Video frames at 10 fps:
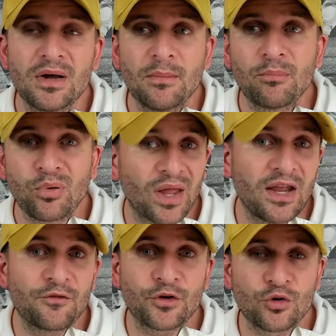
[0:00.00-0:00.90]
play
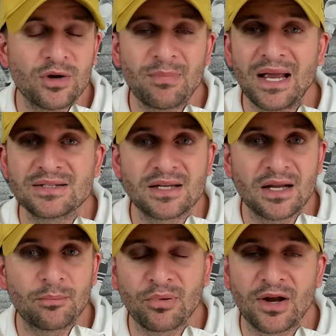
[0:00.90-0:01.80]
for Green Bay to get
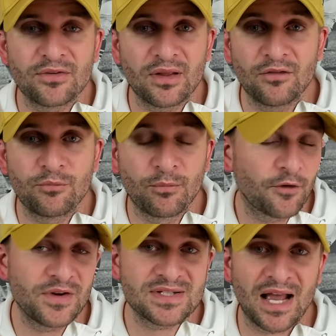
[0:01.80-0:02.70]
a player of
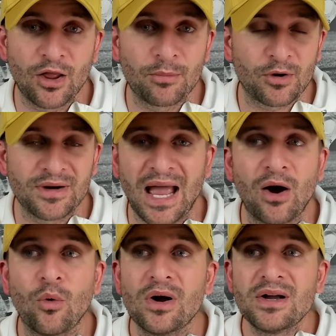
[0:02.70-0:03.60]
Murphy's caliber
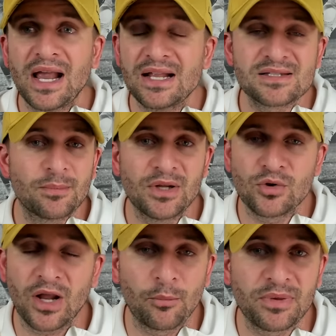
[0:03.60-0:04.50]
now, and somebody who could
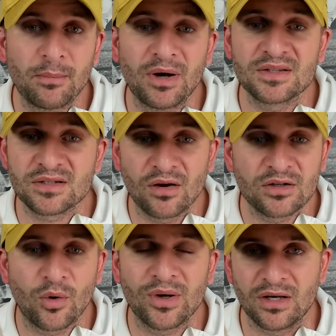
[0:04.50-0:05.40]
help them a ton
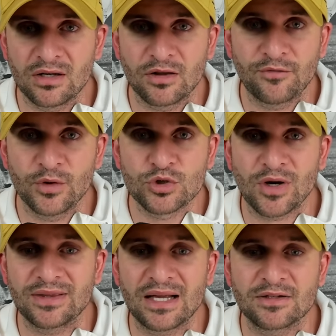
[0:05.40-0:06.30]
going into the future
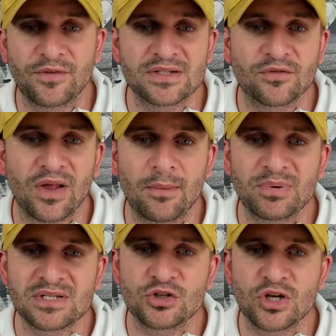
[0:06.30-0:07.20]
at that defensive line
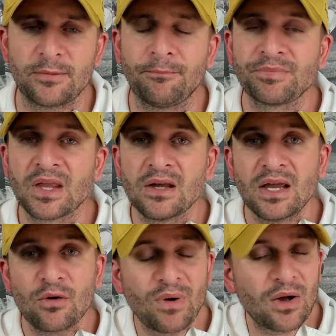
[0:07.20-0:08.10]
position.
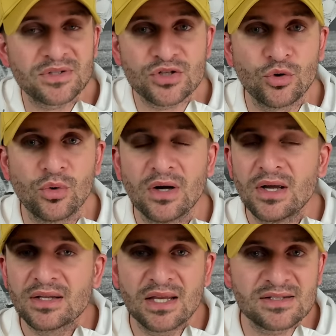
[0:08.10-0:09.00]
In round 2,
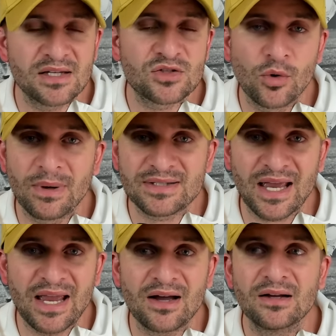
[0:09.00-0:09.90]
Kingsley
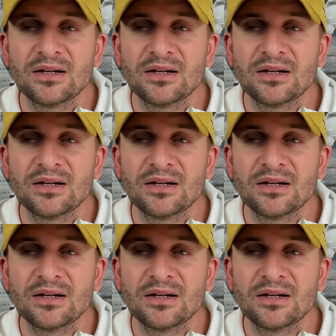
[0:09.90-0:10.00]
Suamataia.